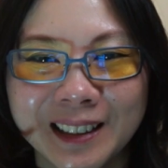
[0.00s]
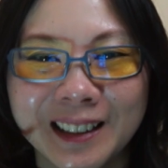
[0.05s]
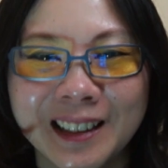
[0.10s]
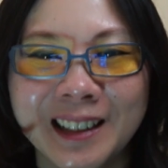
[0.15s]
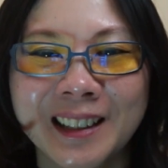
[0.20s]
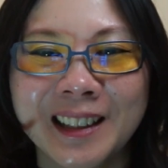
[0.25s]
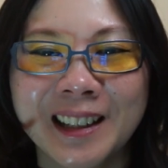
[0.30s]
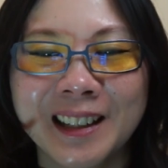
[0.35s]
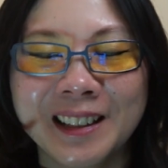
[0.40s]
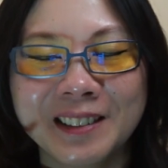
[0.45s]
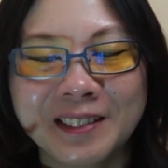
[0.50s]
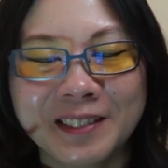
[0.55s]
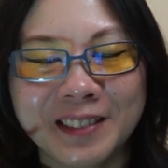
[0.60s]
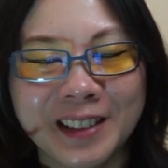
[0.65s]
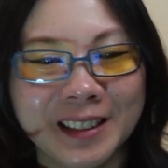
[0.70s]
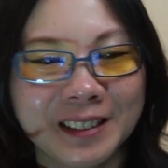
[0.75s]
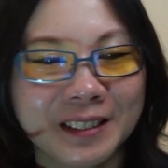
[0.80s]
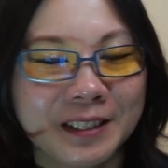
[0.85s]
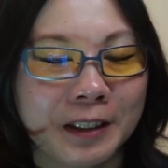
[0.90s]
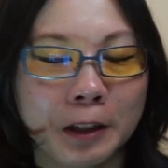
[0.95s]
Okay,
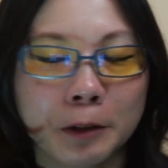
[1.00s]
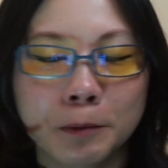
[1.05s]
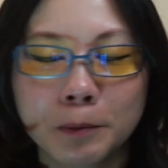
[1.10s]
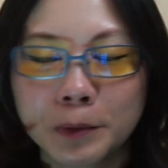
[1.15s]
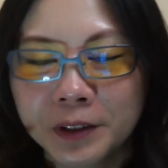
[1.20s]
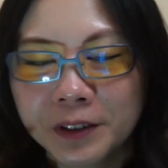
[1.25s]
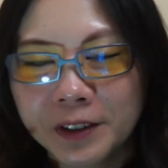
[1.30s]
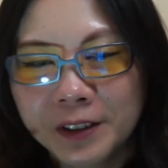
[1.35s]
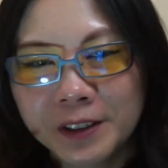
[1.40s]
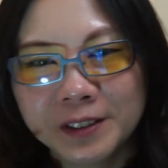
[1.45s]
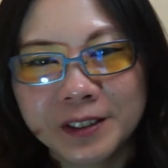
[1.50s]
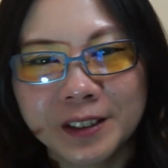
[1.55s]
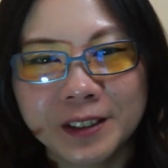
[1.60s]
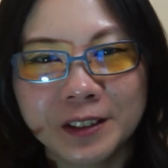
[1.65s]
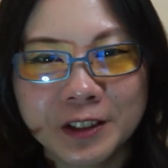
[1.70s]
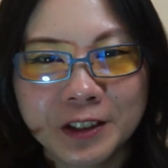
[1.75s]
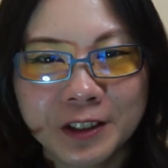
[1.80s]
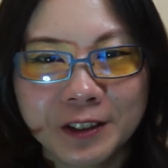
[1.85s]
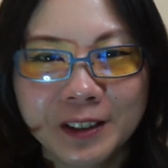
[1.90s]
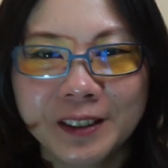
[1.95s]
great. So, I'll put those in the show